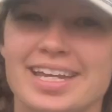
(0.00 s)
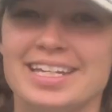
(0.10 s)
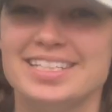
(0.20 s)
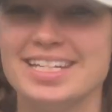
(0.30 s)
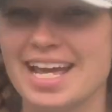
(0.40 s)

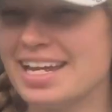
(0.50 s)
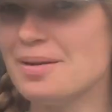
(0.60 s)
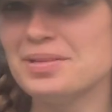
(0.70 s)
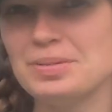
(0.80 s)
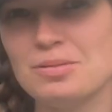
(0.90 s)
Today I'm
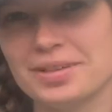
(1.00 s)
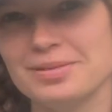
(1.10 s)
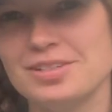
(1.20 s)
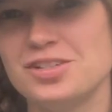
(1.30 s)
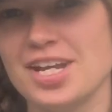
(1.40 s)
going to be working
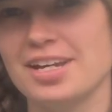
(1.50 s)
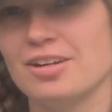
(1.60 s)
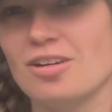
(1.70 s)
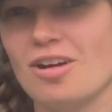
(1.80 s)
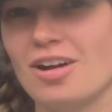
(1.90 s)
with
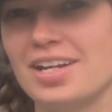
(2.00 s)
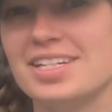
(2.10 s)
Jaeger on